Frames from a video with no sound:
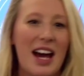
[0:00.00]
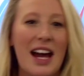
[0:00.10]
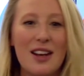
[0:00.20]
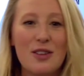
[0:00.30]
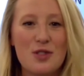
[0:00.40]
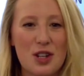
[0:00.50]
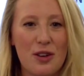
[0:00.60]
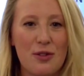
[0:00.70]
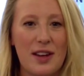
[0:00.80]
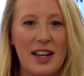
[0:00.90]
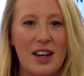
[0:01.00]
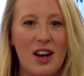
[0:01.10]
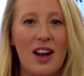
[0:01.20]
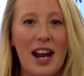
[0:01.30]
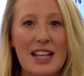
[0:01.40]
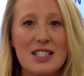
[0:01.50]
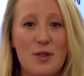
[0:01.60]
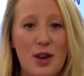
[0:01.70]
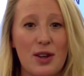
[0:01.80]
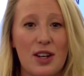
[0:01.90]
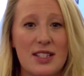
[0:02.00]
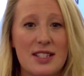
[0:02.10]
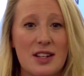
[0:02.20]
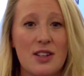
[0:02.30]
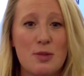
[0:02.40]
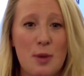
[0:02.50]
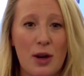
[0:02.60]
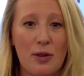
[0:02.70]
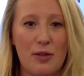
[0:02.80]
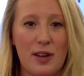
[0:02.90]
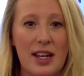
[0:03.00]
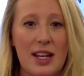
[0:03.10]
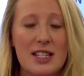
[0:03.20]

I love geography. Our last focus is on topography,